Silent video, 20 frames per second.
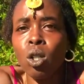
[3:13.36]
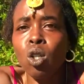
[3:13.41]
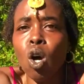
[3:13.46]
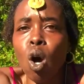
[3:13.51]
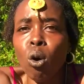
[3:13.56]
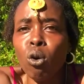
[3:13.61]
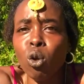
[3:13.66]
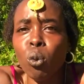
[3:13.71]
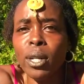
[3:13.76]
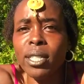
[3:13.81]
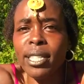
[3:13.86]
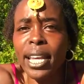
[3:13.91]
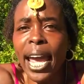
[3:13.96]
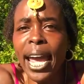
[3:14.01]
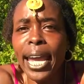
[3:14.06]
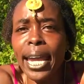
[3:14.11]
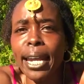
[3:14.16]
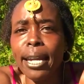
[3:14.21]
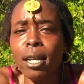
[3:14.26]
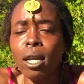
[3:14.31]
go to its
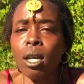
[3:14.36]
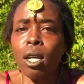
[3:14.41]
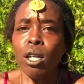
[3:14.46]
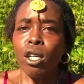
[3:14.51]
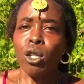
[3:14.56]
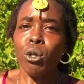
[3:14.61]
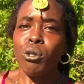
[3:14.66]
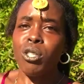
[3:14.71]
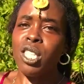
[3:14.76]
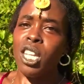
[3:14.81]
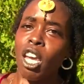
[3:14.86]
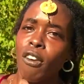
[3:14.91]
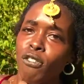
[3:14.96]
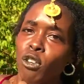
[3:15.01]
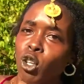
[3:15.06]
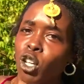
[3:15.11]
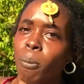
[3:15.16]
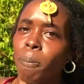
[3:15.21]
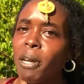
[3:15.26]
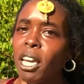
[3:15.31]
aid. You see if
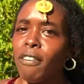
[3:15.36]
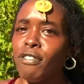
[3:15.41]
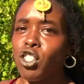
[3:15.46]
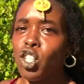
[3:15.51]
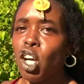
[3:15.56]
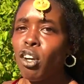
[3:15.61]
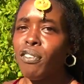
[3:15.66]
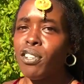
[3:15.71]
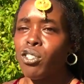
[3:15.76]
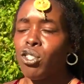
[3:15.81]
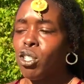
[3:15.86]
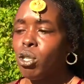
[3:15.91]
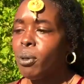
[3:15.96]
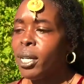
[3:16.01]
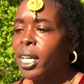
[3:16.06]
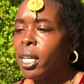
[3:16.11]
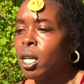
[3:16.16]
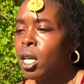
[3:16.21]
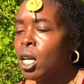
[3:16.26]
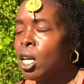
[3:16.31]
you can be of service to
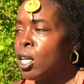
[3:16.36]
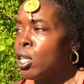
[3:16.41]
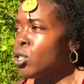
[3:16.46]
it.